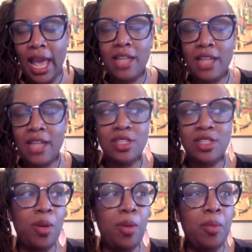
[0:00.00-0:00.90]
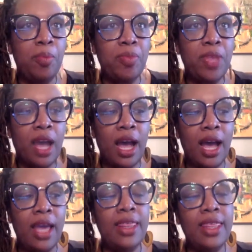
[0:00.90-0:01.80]
and so
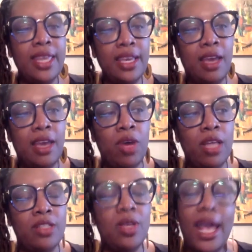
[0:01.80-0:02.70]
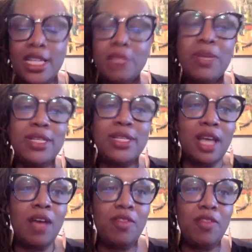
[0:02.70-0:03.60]
i think so i asked
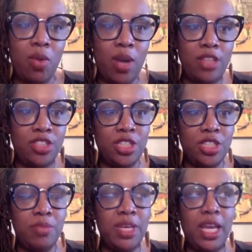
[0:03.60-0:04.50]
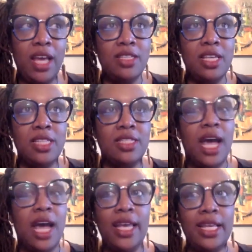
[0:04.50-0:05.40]
myself that question because it's
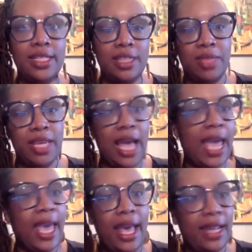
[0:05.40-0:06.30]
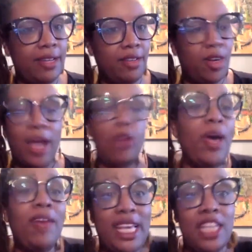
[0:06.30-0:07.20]
not something i had you know i don't
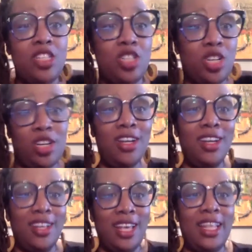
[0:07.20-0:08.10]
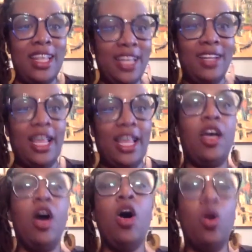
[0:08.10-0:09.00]
have an answer and then like
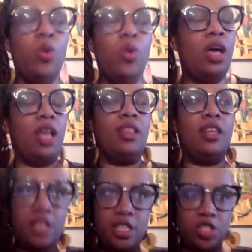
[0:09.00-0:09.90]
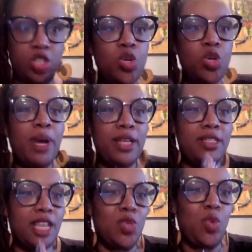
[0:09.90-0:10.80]
oh there are these two
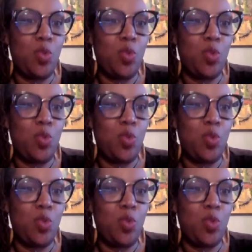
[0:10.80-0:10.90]
bisexual